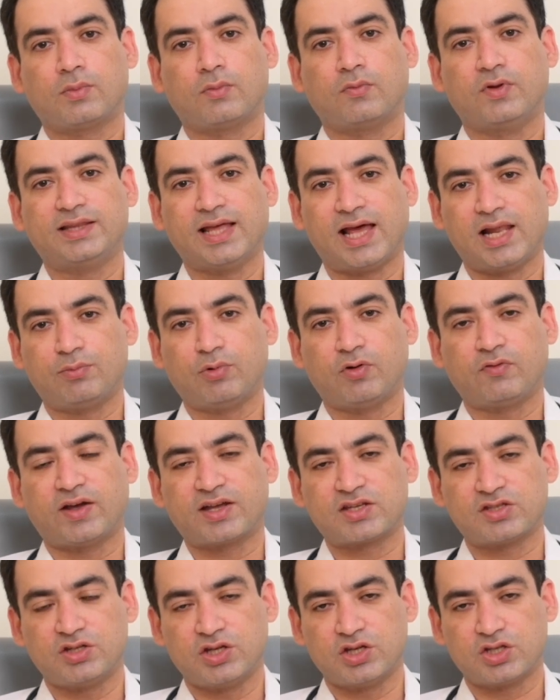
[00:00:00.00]
with the help of
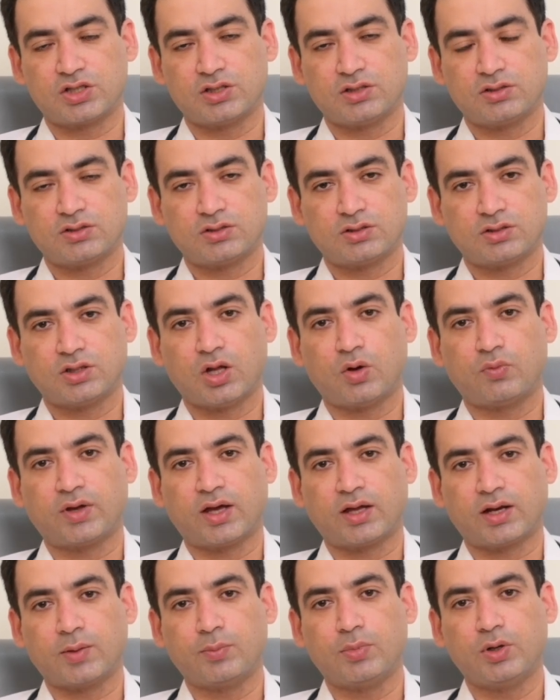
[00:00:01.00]
vaccinations, now we
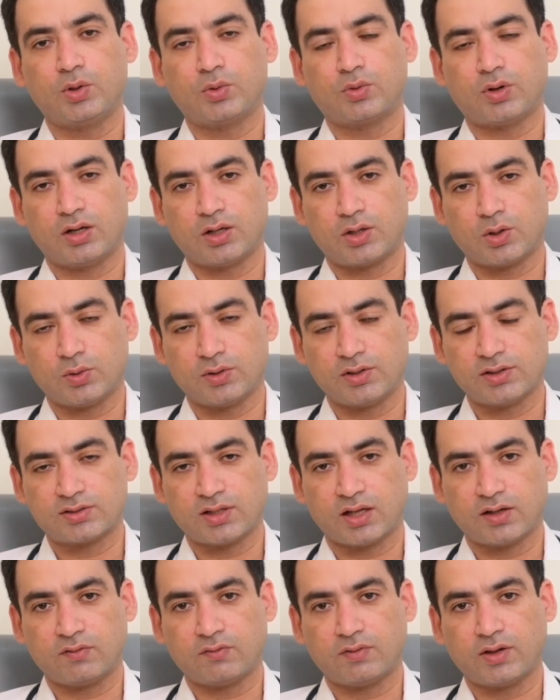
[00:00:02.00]
are able to control this
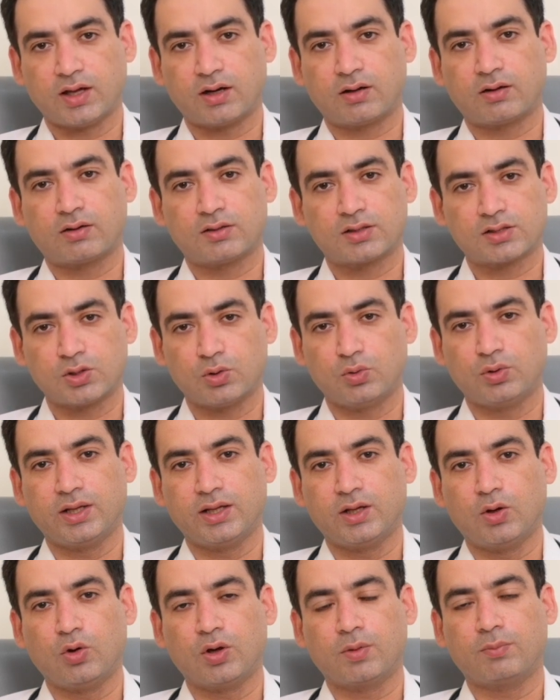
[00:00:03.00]
and we are
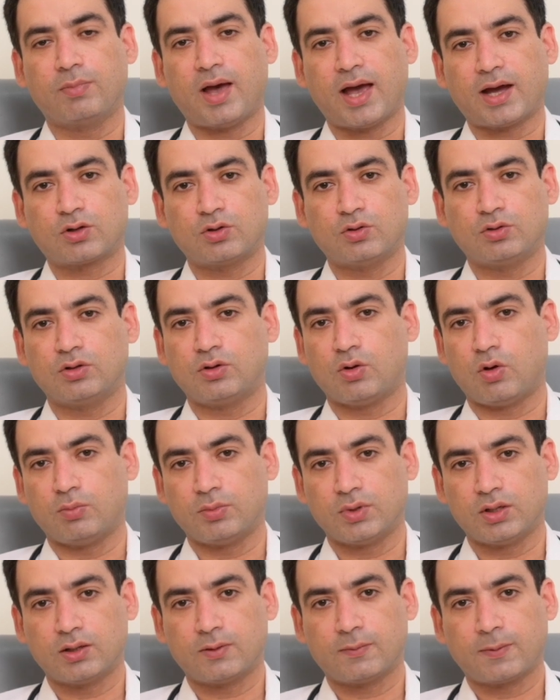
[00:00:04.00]
slowly going back to the
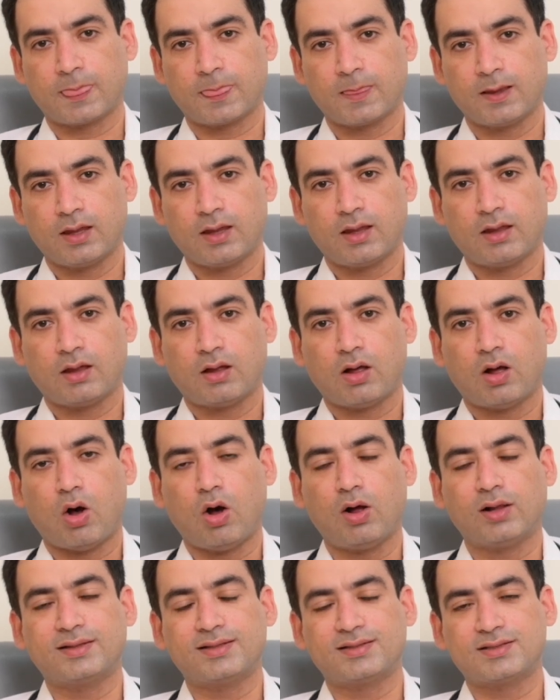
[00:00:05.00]
normal.
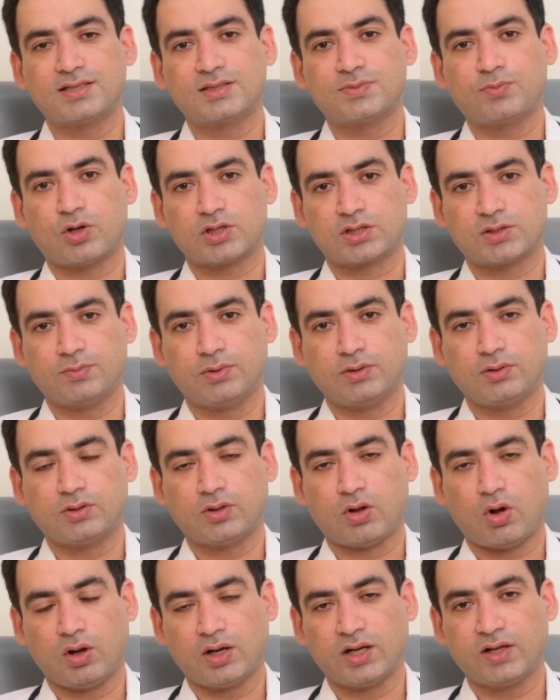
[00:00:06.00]
All this is possible
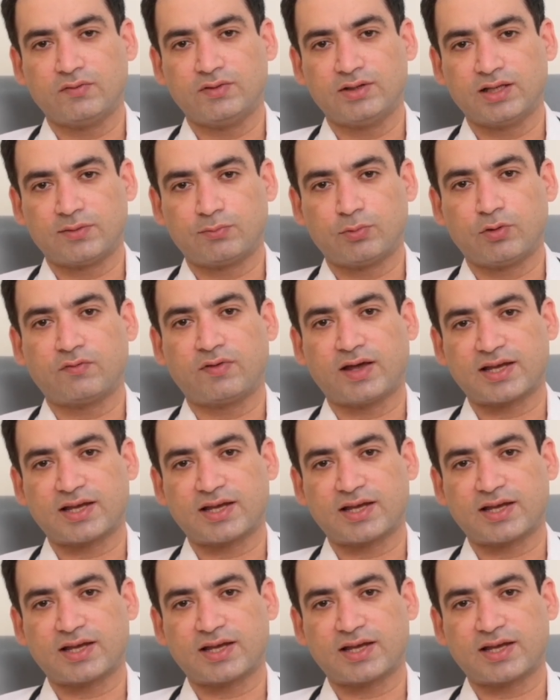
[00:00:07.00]
only with the help of